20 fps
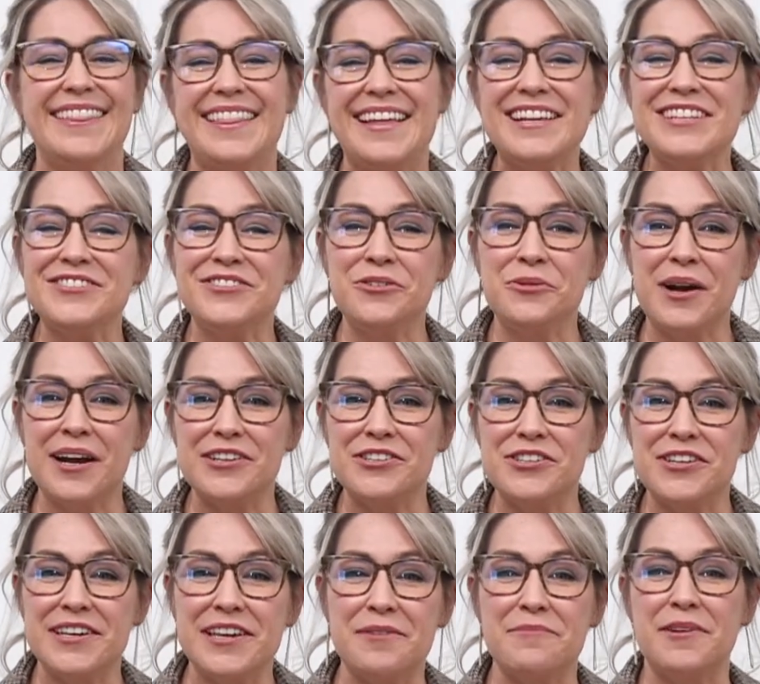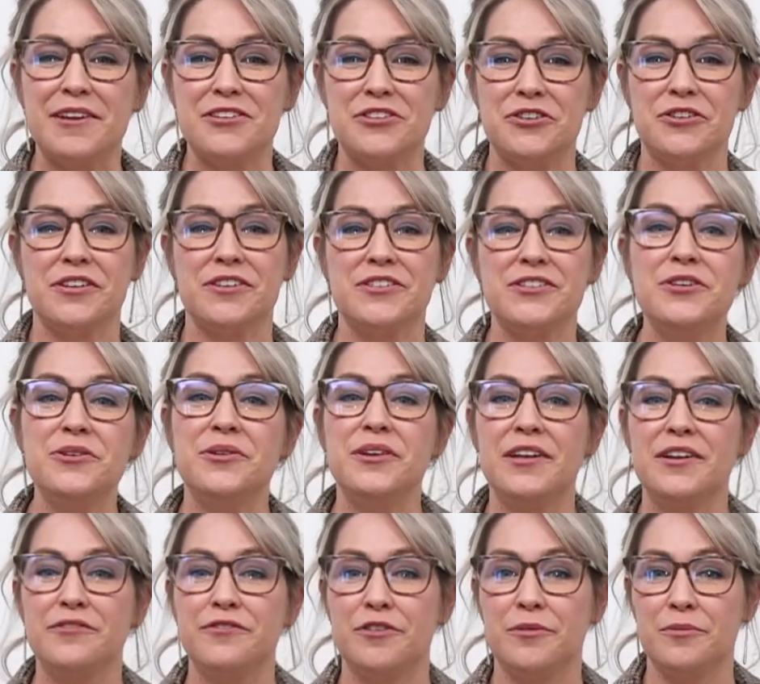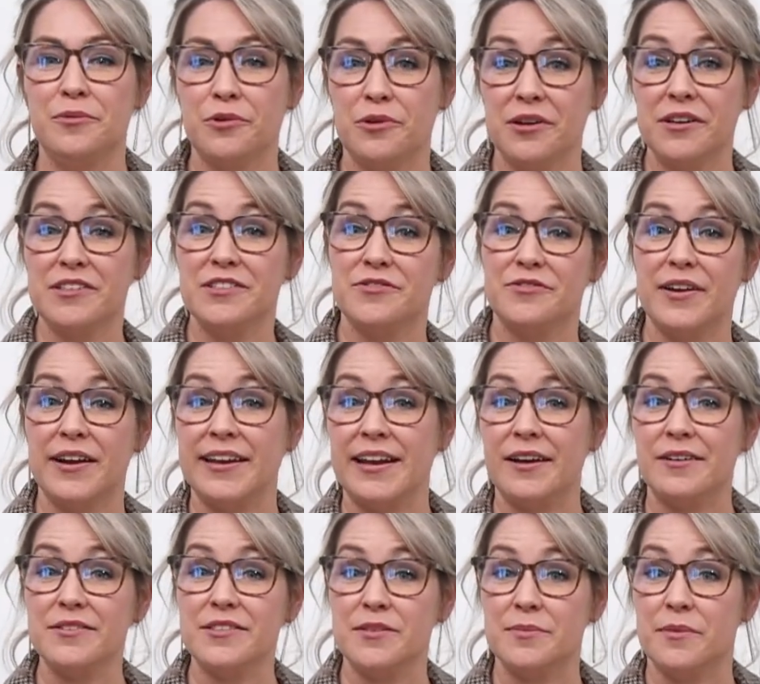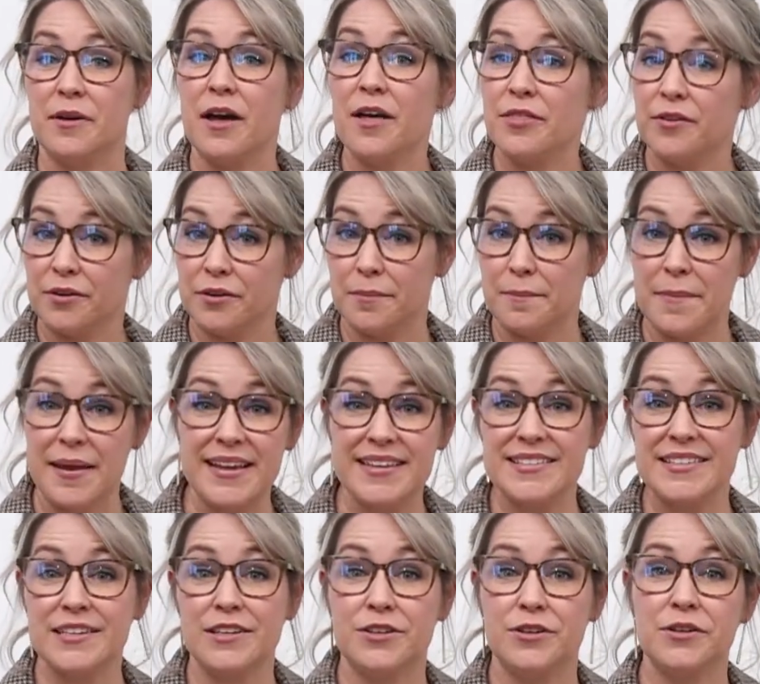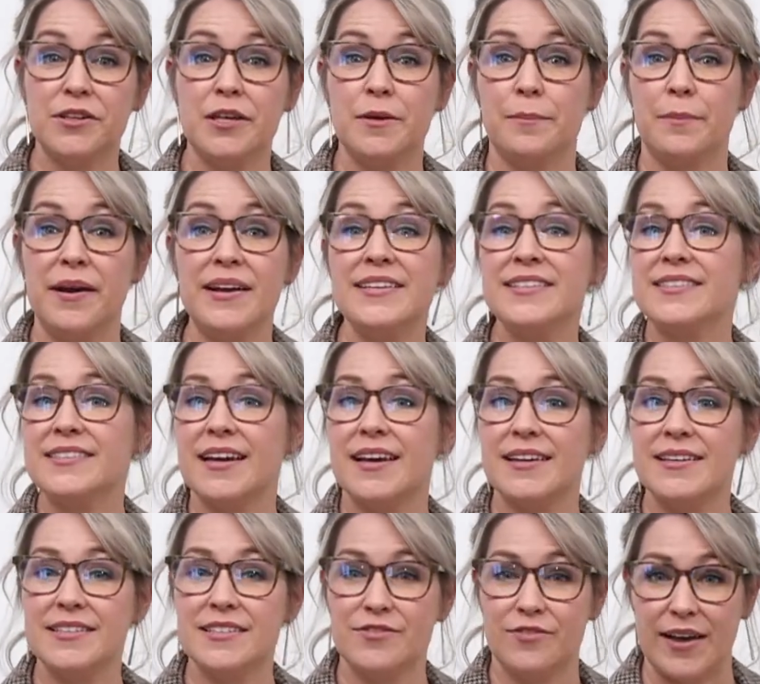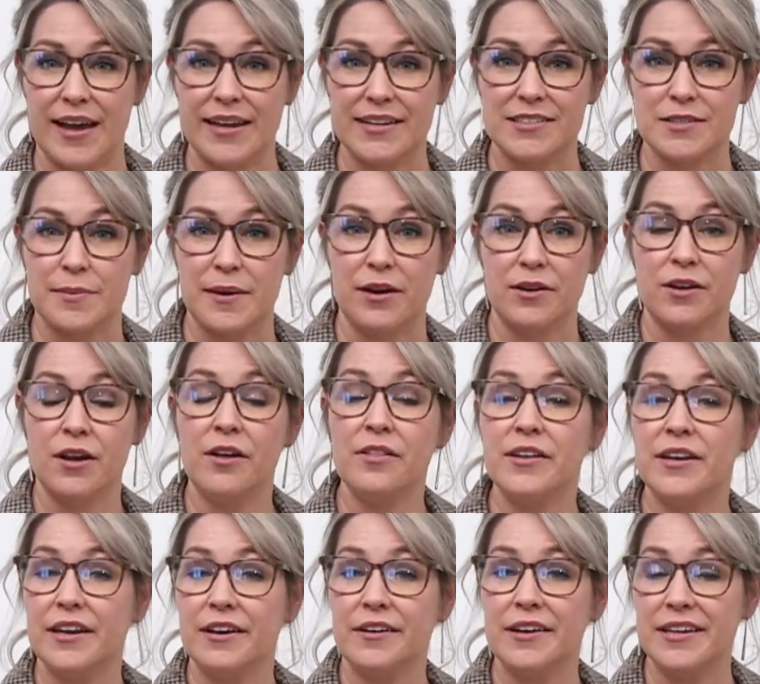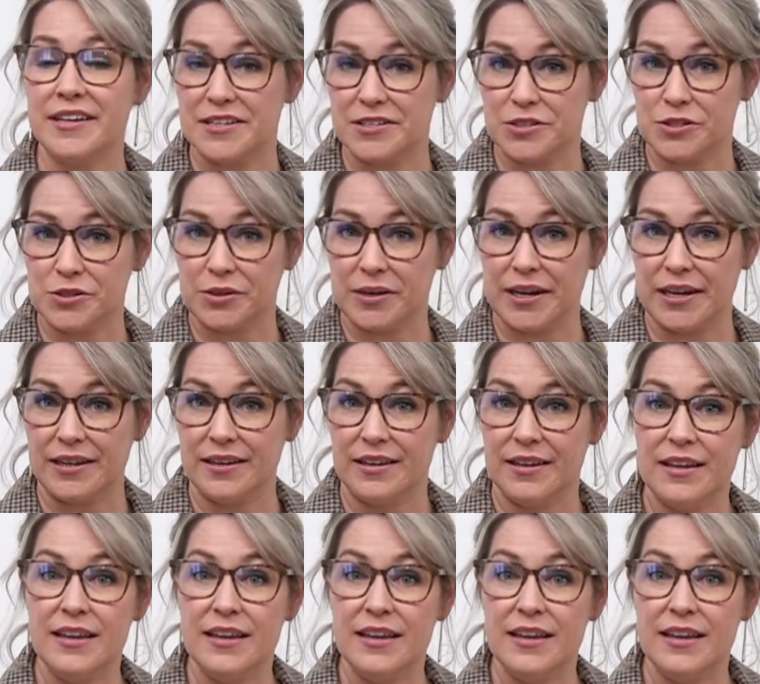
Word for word: Thanks for watching, and make sure to tune in for more to find out some other amazing cookie bite-sized facts about culinary history.